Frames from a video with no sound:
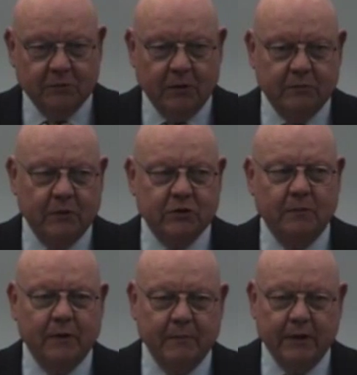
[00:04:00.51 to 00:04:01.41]
But
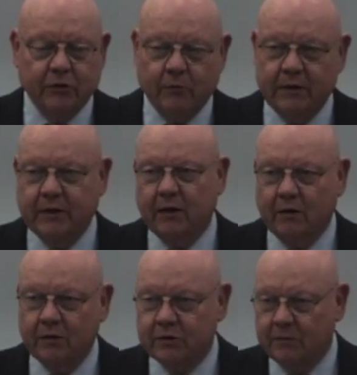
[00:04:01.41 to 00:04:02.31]
some of the major
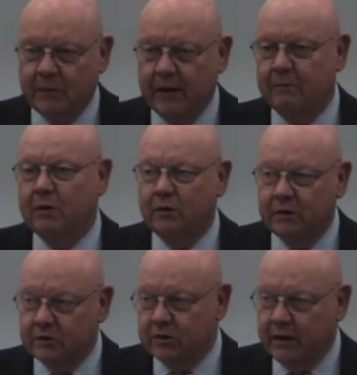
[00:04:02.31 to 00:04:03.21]
retailers are paying
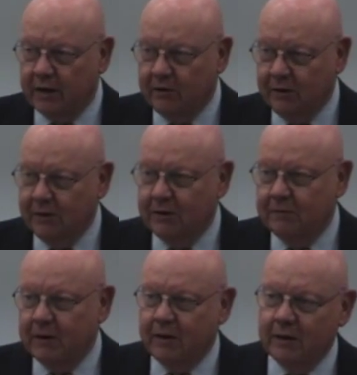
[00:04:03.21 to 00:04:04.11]
millions now
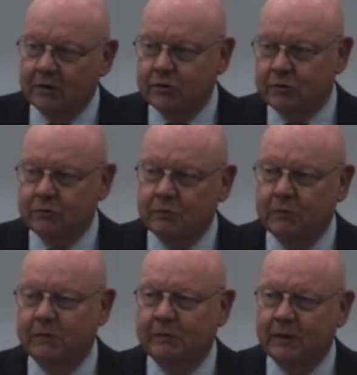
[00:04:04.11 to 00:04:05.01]
because
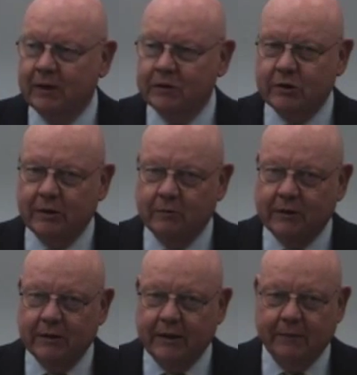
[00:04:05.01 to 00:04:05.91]
they
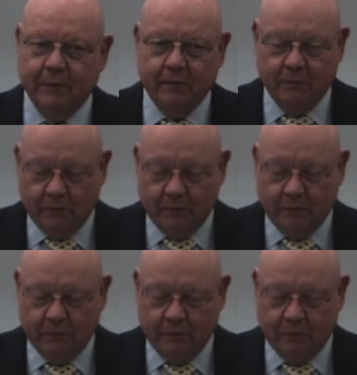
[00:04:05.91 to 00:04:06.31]
didn't keep